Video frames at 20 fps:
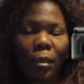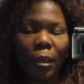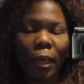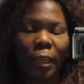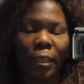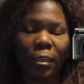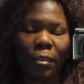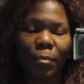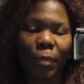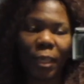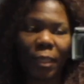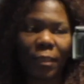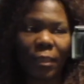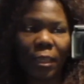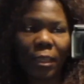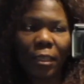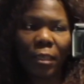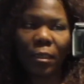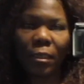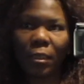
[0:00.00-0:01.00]
I did my
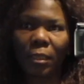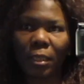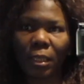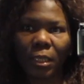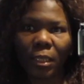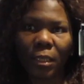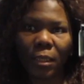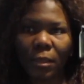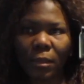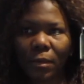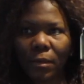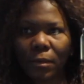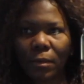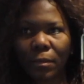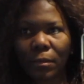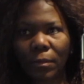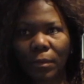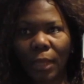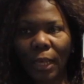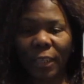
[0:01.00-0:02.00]
studies.
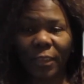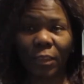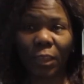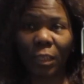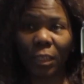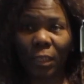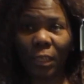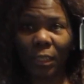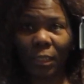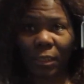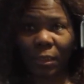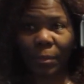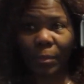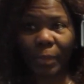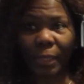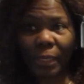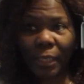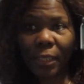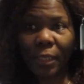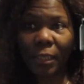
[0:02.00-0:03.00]
I studied a little
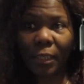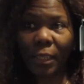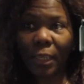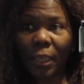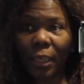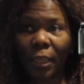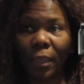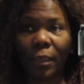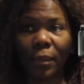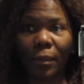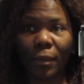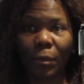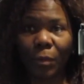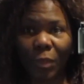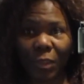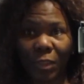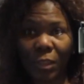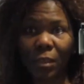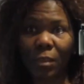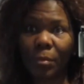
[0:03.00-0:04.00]
bit and I
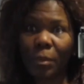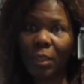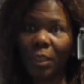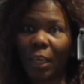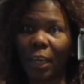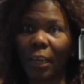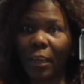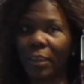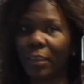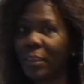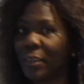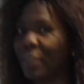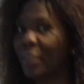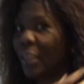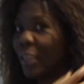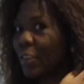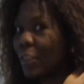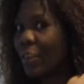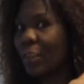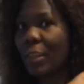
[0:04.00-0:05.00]
was a little bit tired.
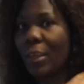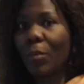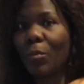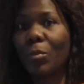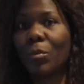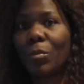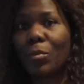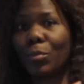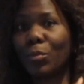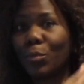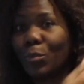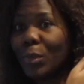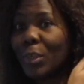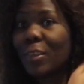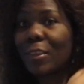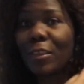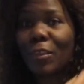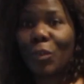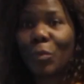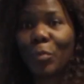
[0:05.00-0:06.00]
I thought I
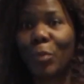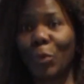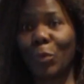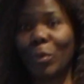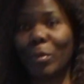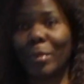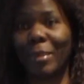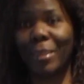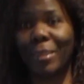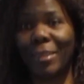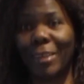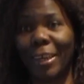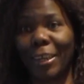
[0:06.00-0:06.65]
was a superwoman,